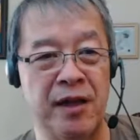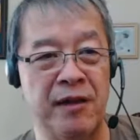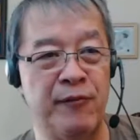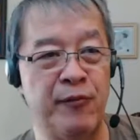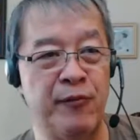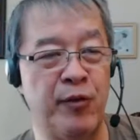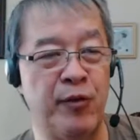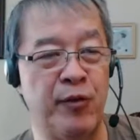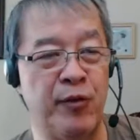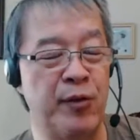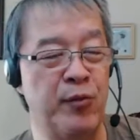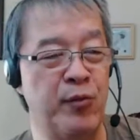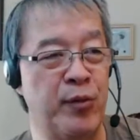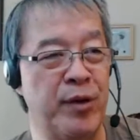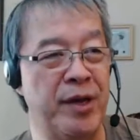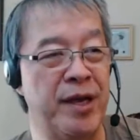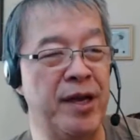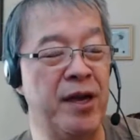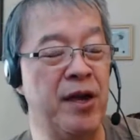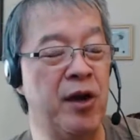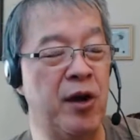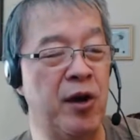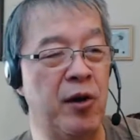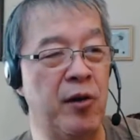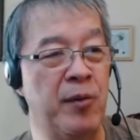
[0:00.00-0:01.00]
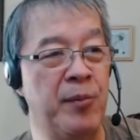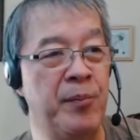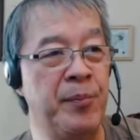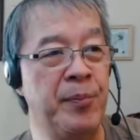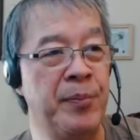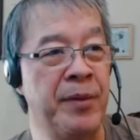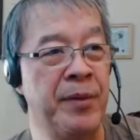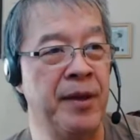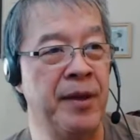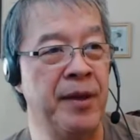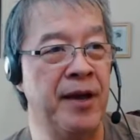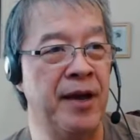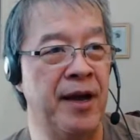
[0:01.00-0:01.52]
we know
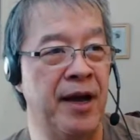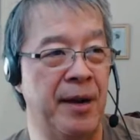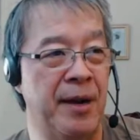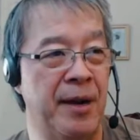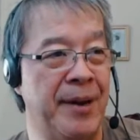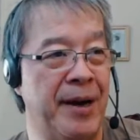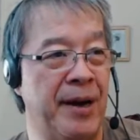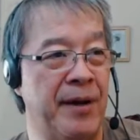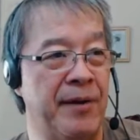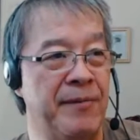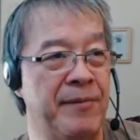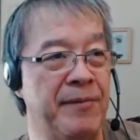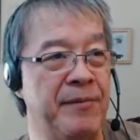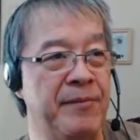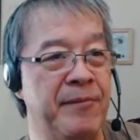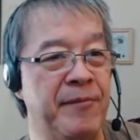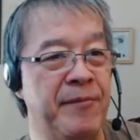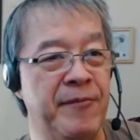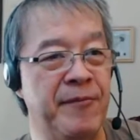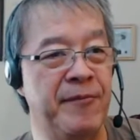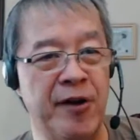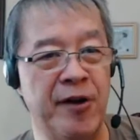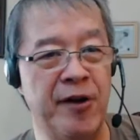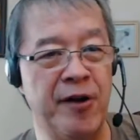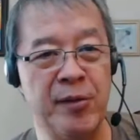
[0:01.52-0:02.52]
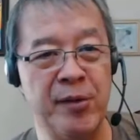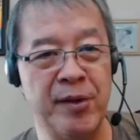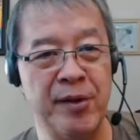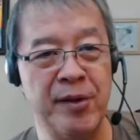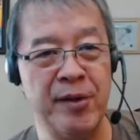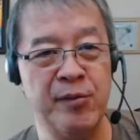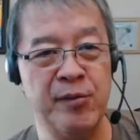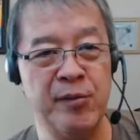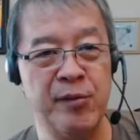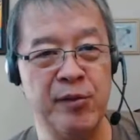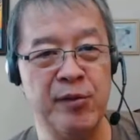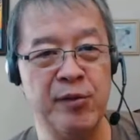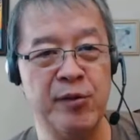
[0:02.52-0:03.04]
about following through,
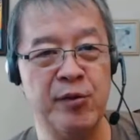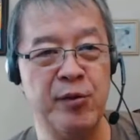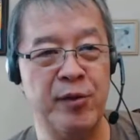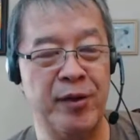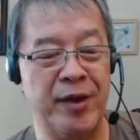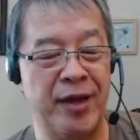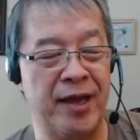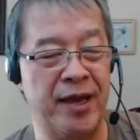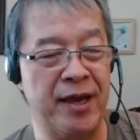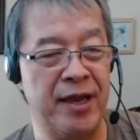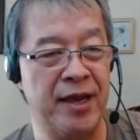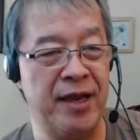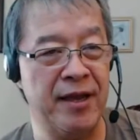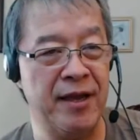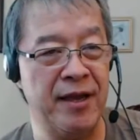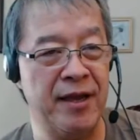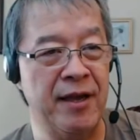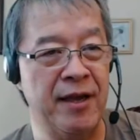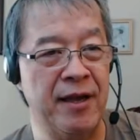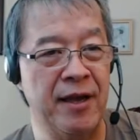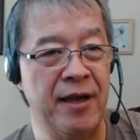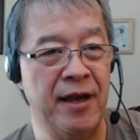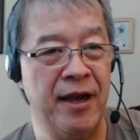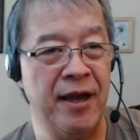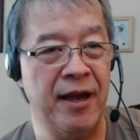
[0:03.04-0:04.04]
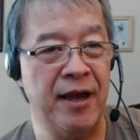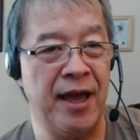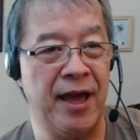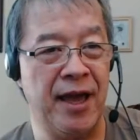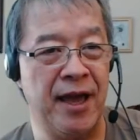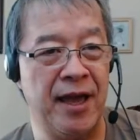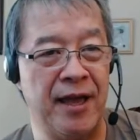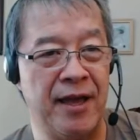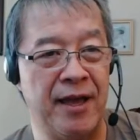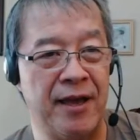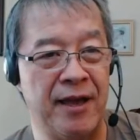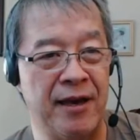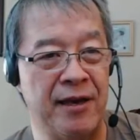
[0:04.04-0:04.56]
creating a
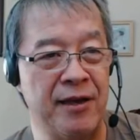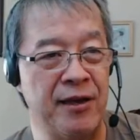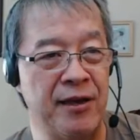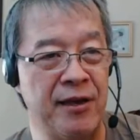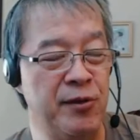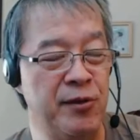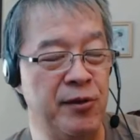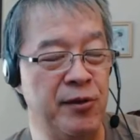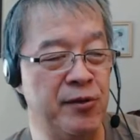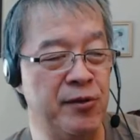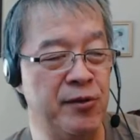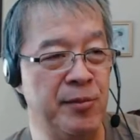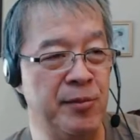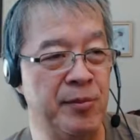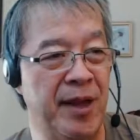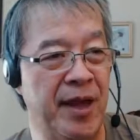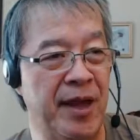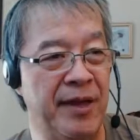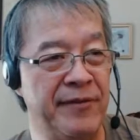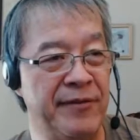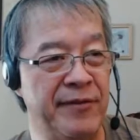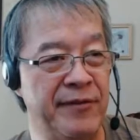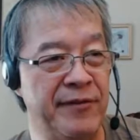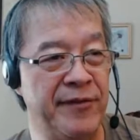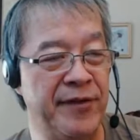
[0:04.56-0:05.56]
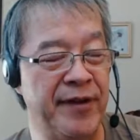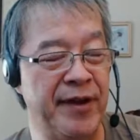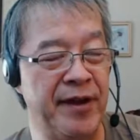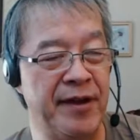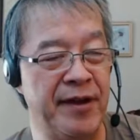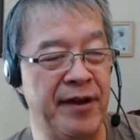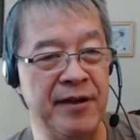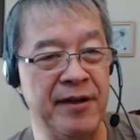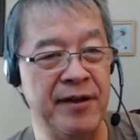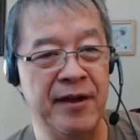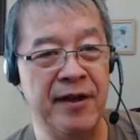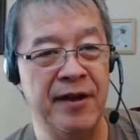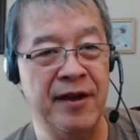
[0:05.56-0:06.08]
YouTube live event,
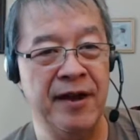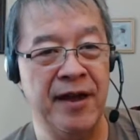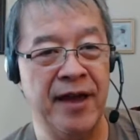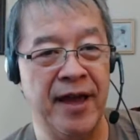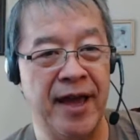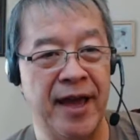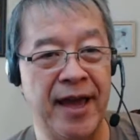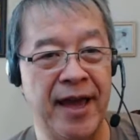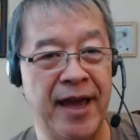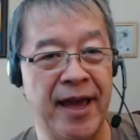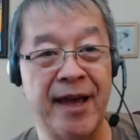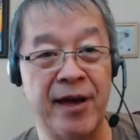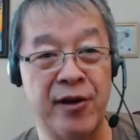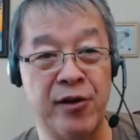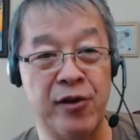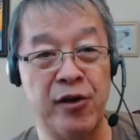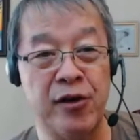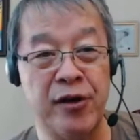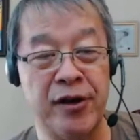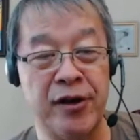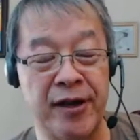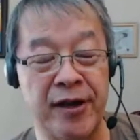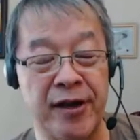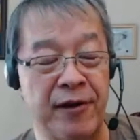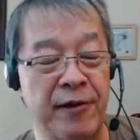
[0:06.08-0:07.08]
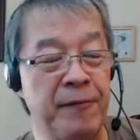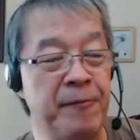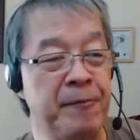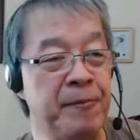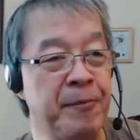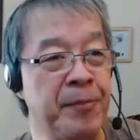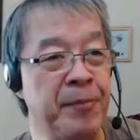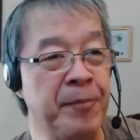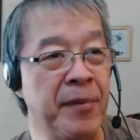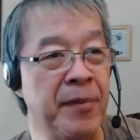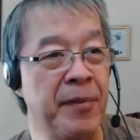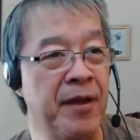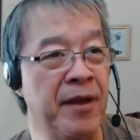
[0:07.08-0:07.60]
hangout on air,
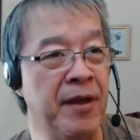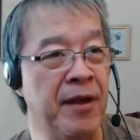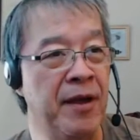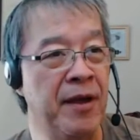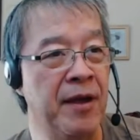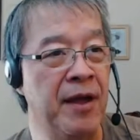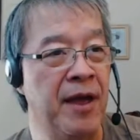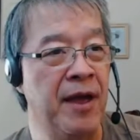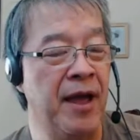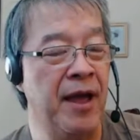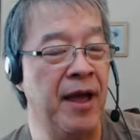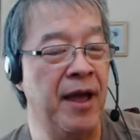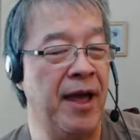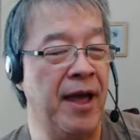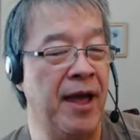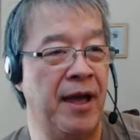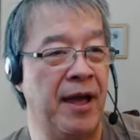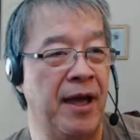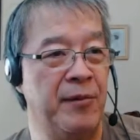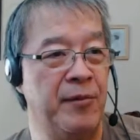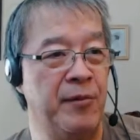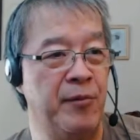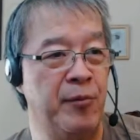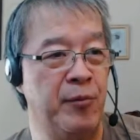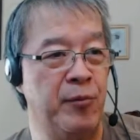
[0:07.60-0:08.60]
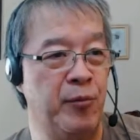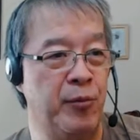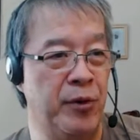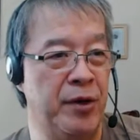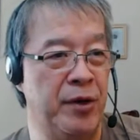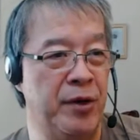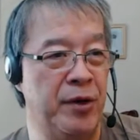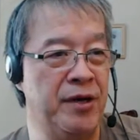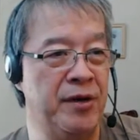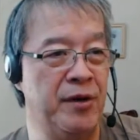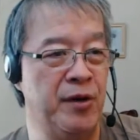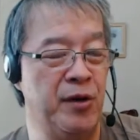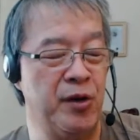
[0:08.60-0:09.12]
and what it
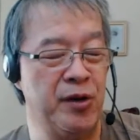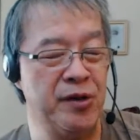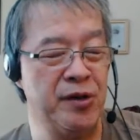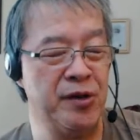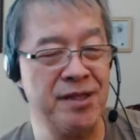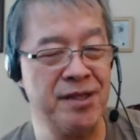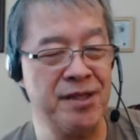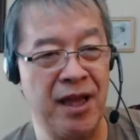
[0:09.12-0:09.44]
looks like,